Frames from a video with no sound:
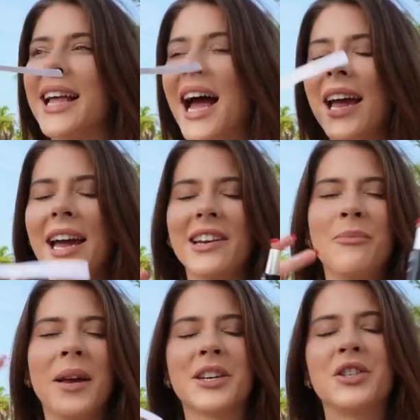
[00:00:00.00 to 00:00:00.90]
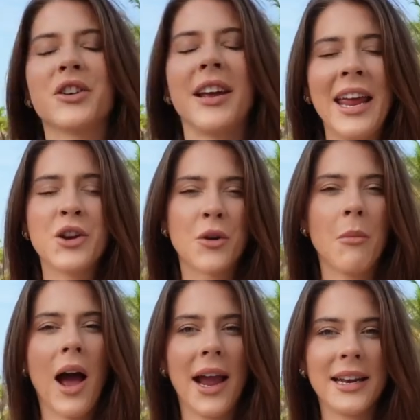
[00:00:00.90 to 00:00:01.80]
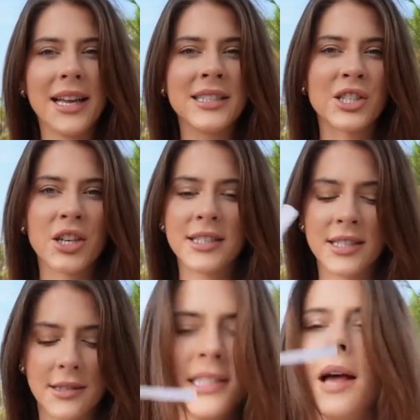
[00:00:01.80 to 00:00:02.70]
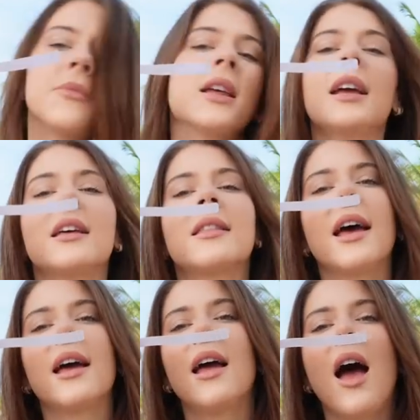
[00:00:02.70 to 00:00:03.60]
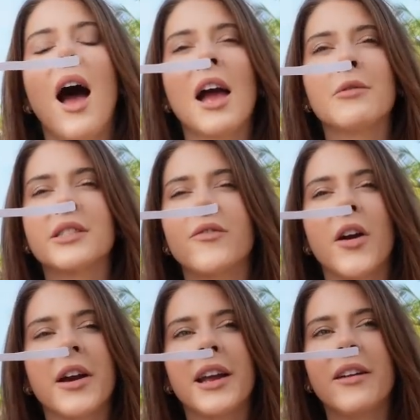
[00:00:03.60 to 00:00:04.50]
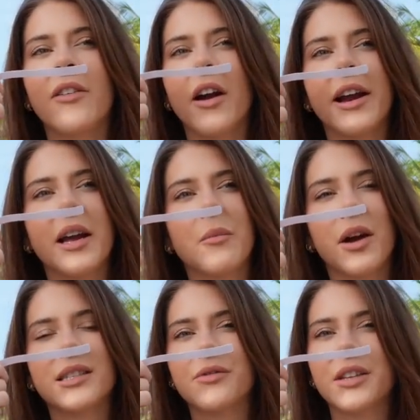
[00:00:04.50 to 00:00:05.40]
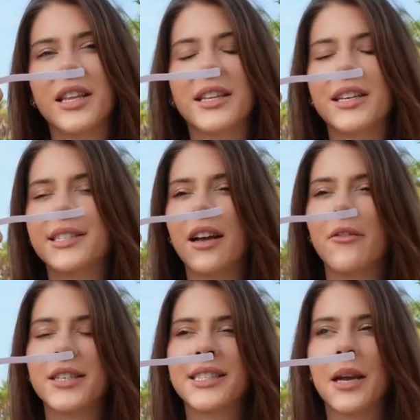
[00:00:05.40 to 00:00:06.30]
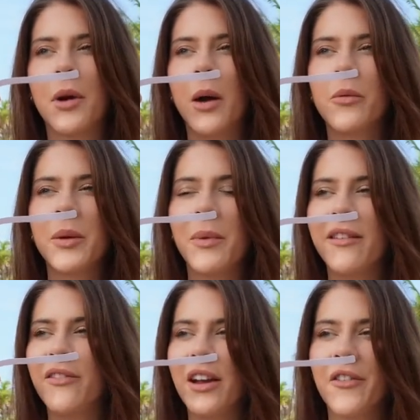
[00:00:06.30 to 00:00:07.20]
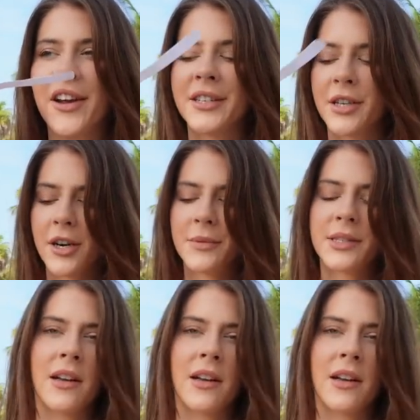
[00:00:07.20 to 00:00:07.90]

that kind of picture in your mind. It's just something that I was very, very impressed with in the Discovery set. Probably my favorite in terms